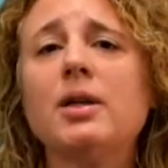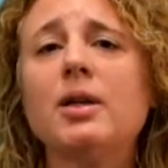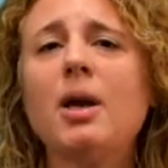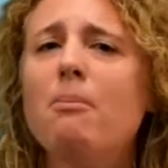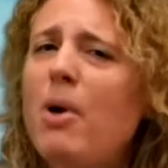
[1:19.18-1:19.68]

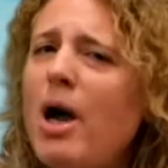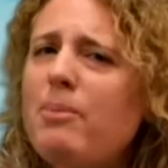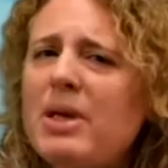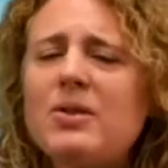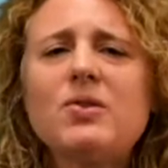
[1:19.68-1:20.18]
It might
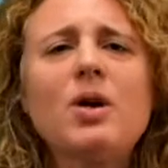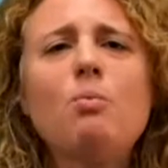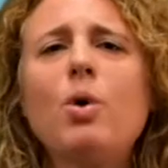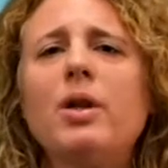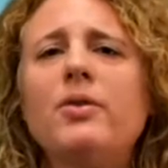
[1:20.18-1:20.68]
be
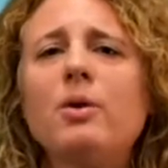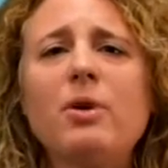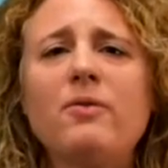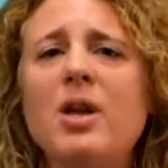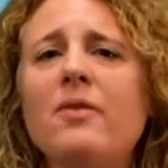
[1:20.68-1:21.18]
someone that
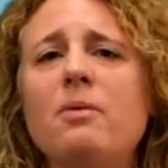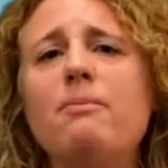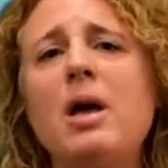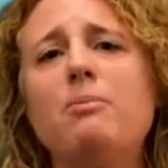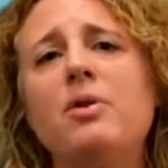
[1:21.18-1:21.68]
we've never
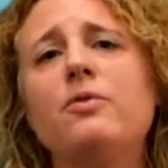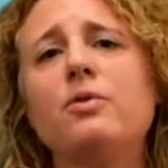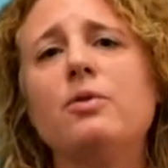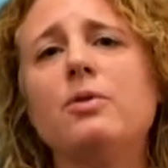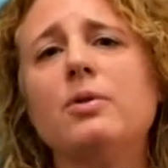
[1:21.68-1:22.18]
met
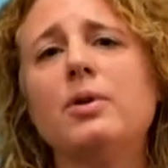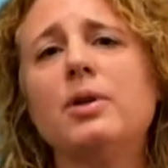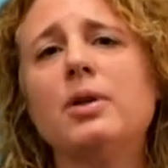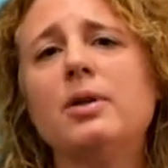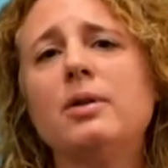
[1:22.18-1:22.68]
before.
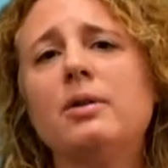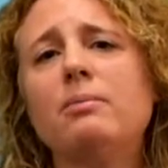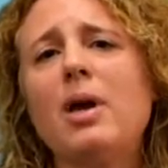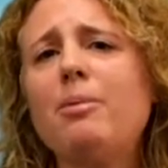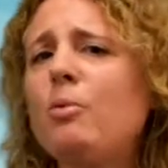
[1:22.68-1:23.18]

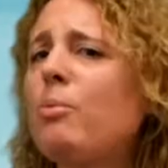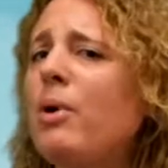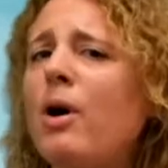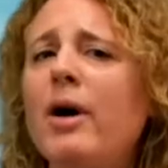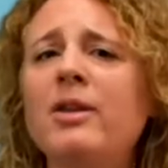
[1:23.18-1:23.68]
Maybe we're
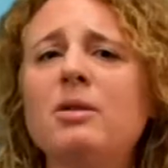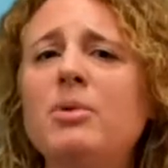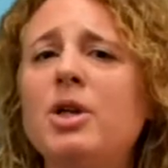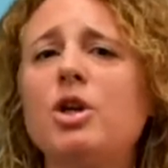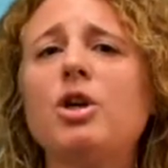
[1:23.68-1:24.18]
behind them
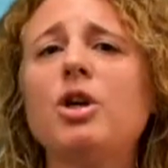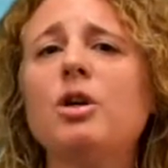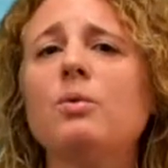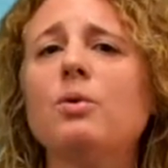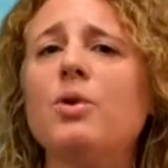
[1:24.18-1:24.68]
in a
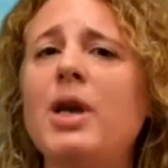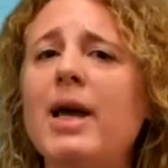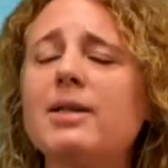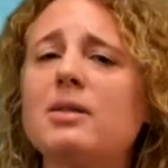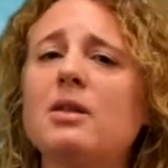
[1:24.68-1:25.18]
queue or
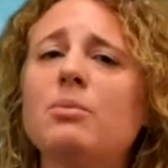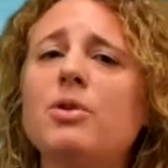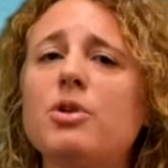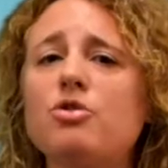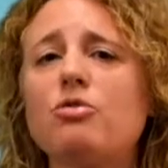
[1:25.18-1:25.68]
next to them
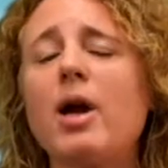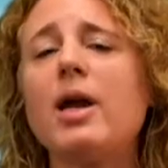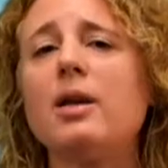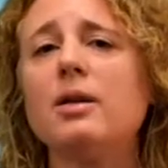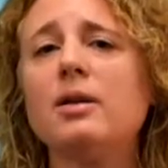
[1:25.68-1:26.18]
on the
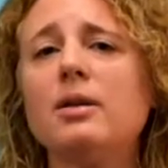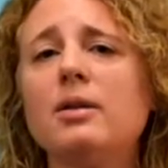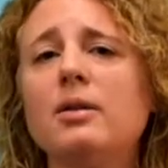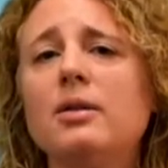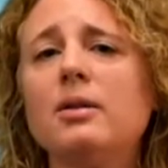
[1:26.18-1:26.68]
train.
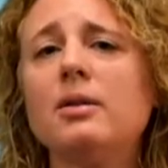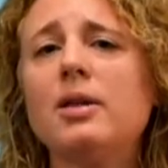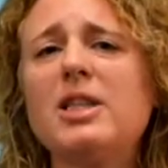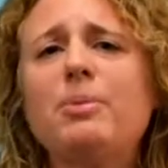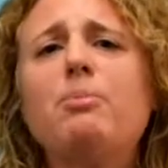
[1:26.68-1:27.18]

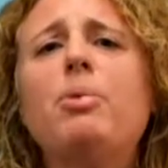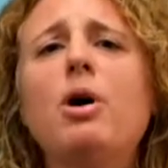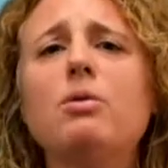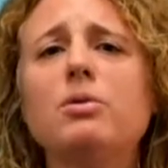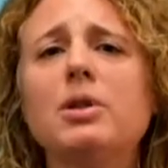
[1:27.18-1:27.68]
Let's be
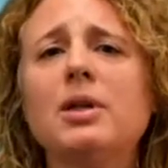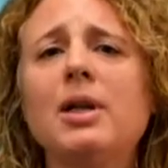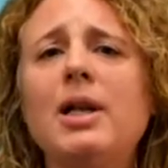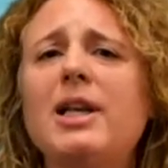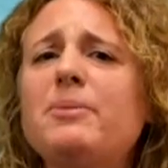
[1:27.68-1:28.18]
bold.
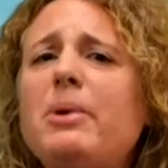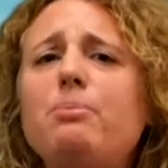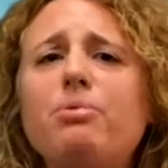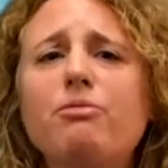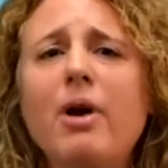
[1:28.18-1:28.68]
Let's be
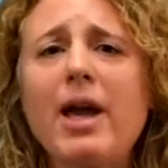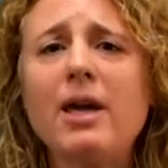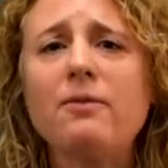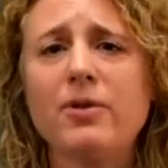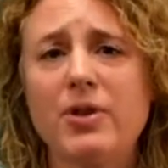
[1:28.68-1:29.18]

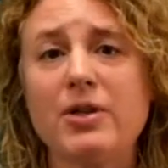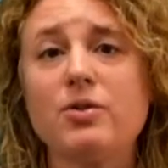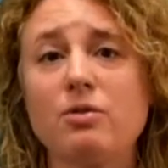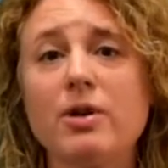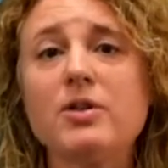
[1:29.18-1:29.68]
brave this
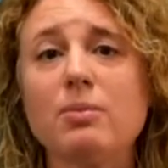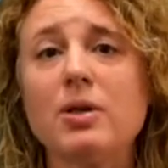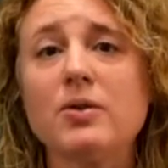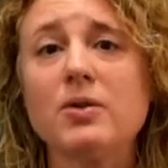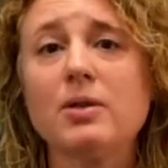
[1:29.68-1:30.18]

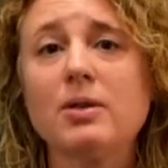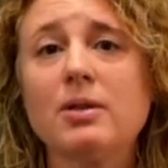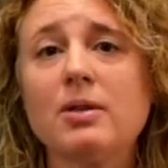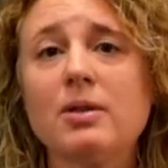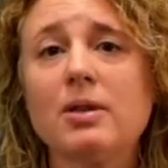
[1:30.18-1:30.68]
Christmas.
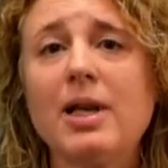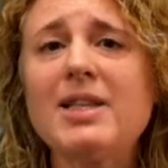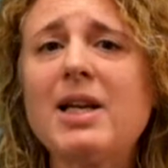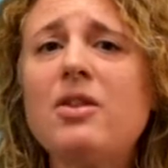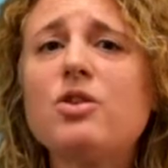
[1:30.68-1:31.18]

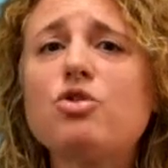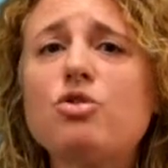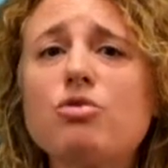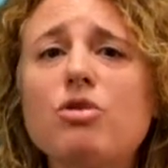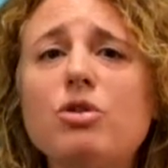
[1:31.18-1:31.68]
Let's get the
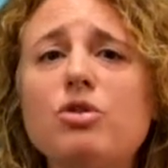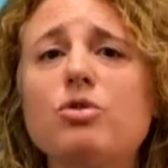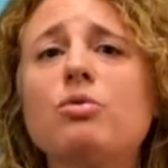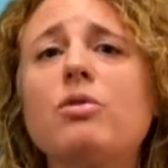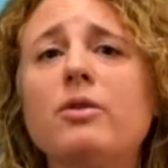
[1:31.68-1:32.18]
true
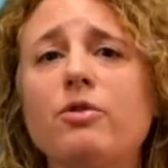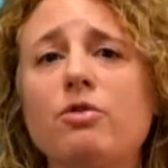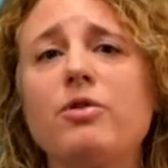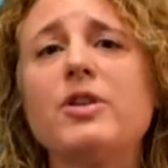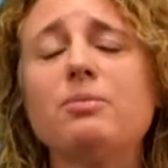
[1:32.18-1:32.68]
story of
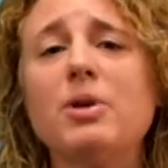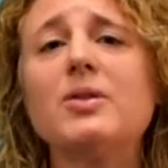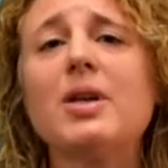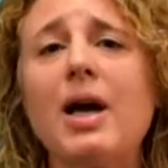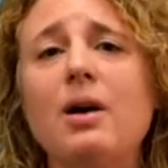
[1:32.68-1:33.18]

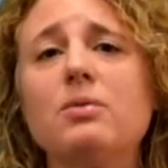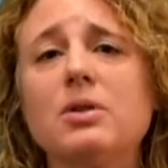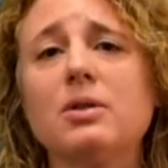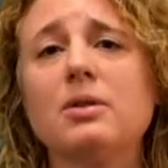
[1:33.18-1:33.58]
Christmas out.